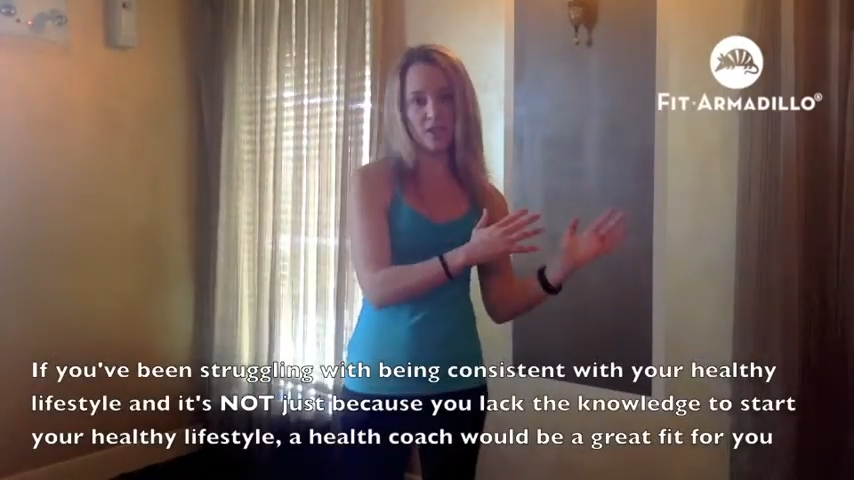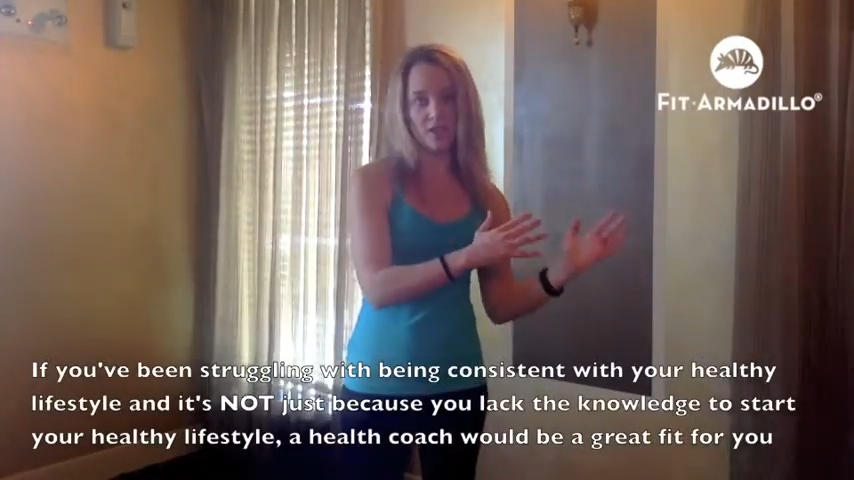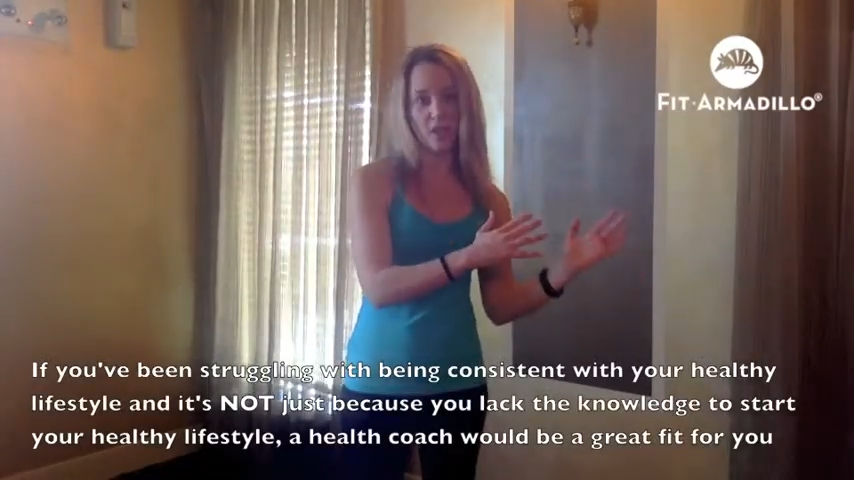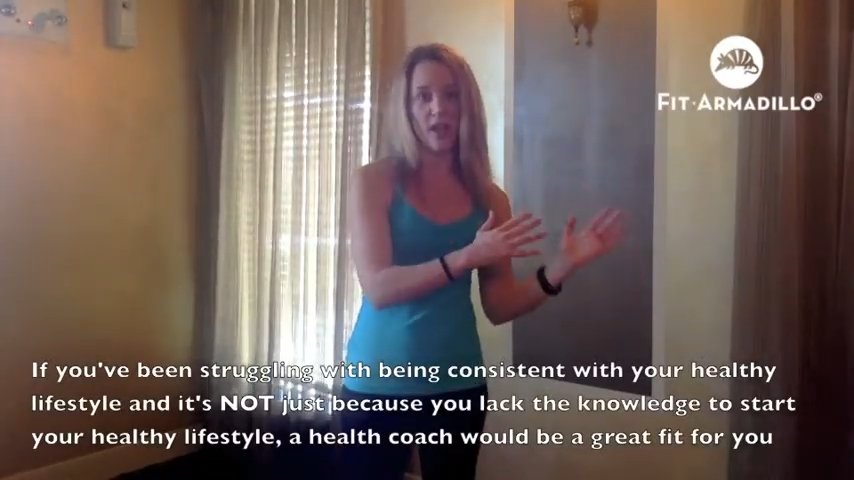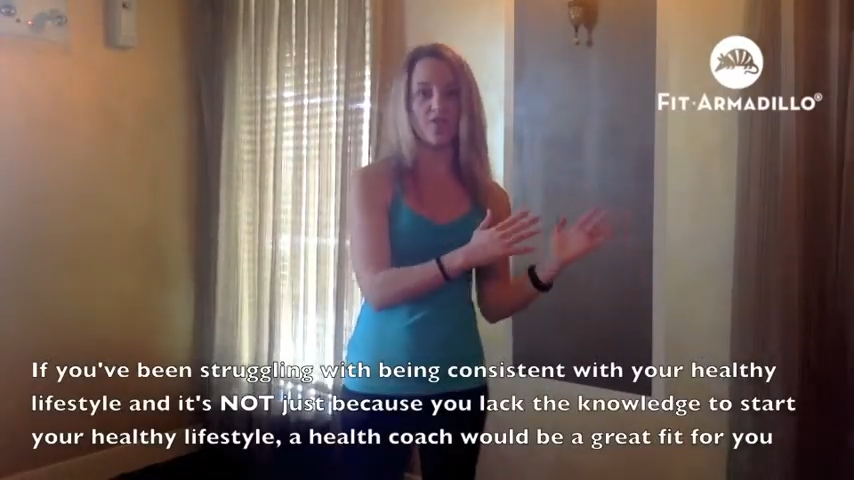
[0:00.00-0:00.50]
in
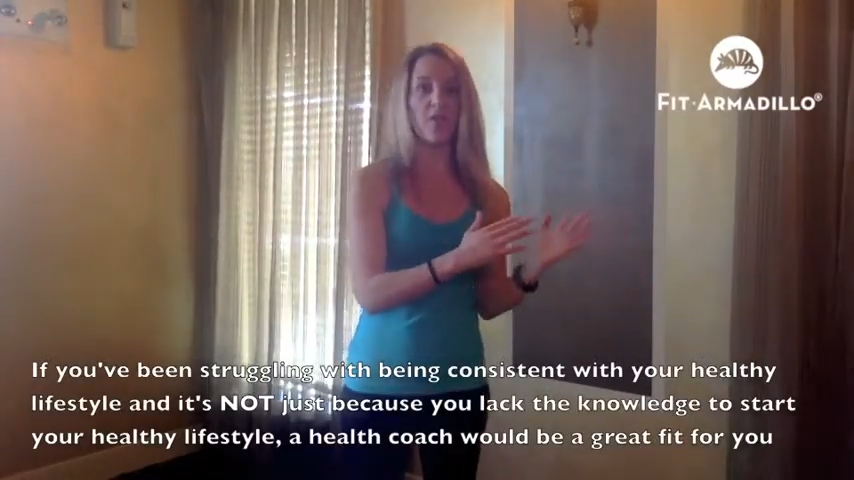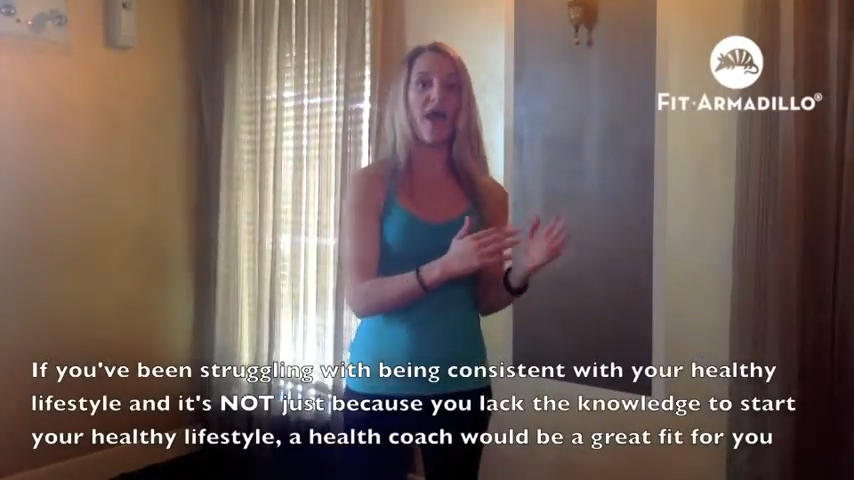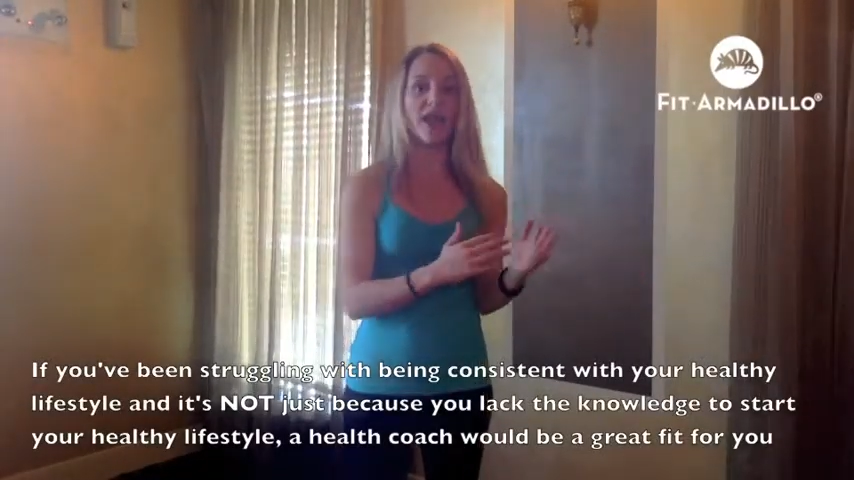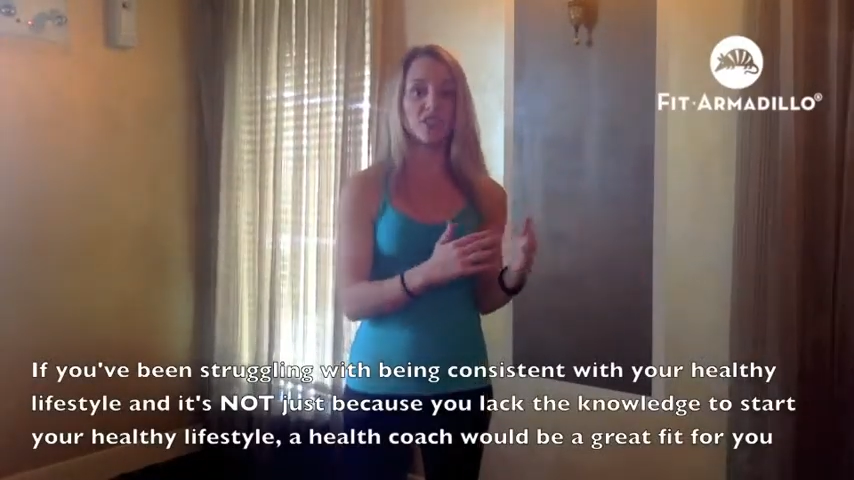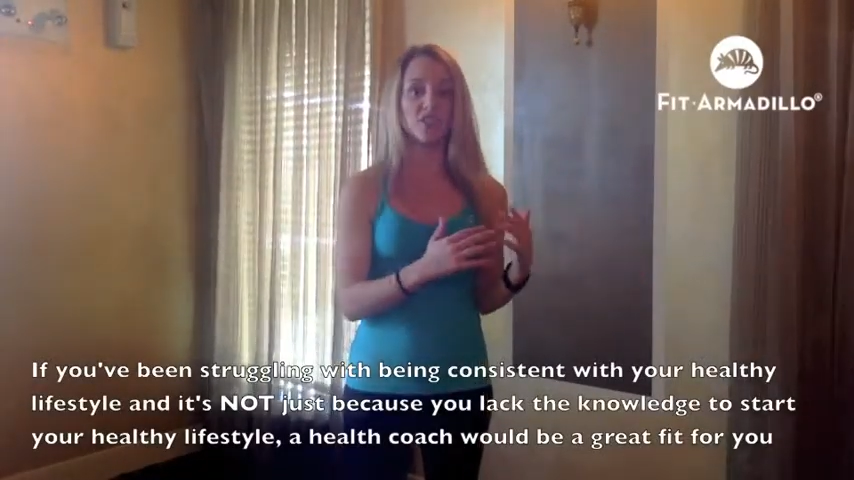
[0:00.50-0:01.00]
the way of you
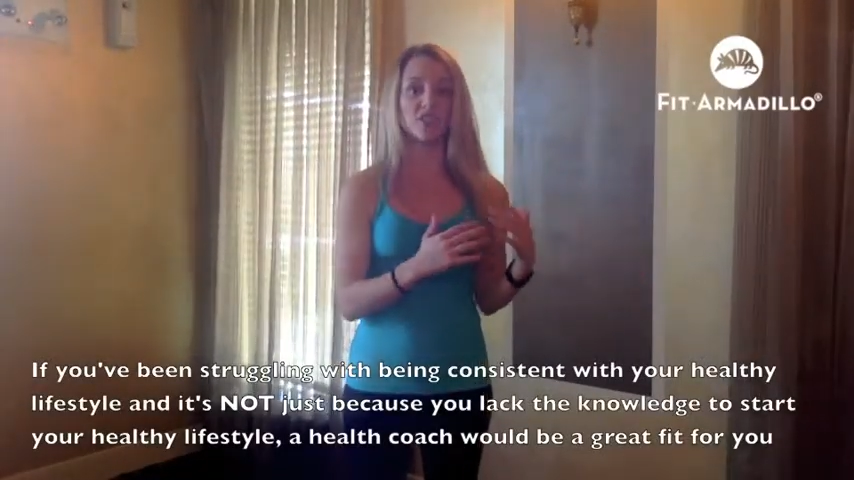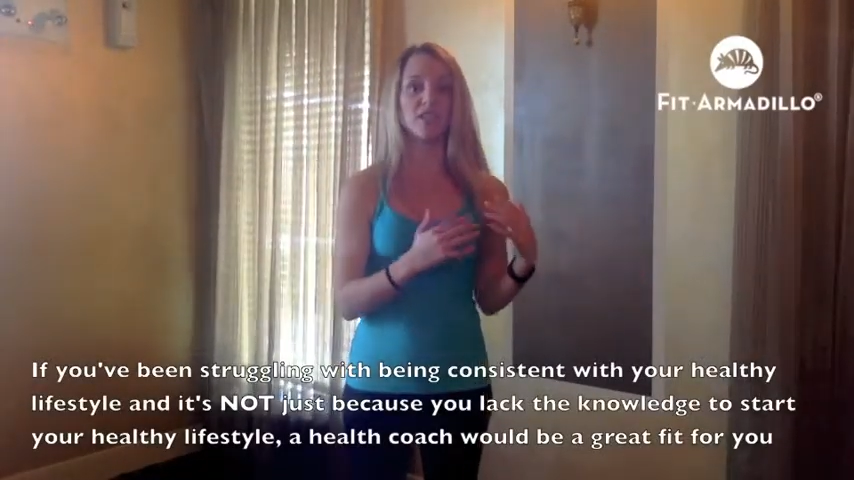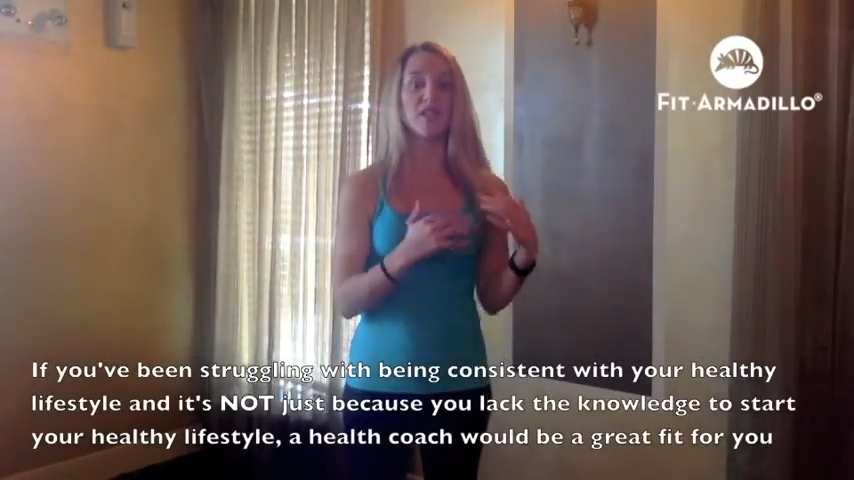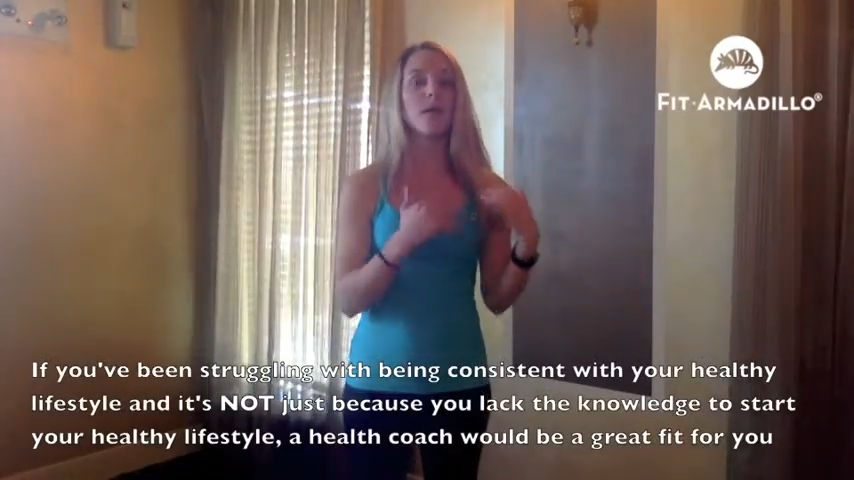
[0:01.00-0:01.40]
actually